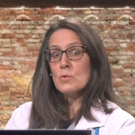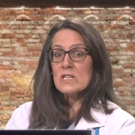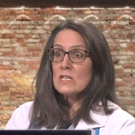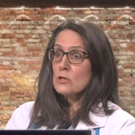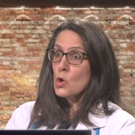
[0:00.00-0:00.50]

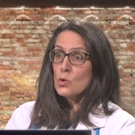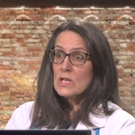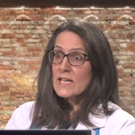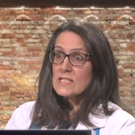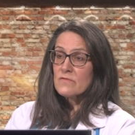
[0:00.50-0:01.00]
with a
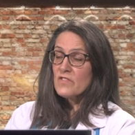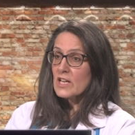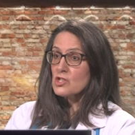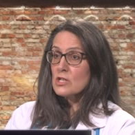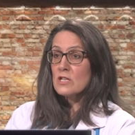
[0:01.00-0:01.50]
localized
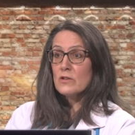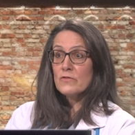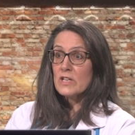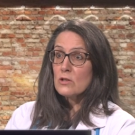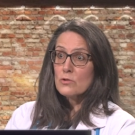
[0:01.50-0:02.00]
infection in their
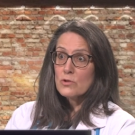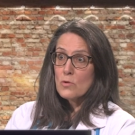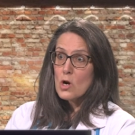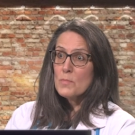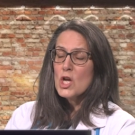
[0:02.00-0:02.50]
finger or their
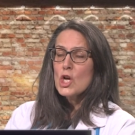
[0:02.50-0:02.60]
arm.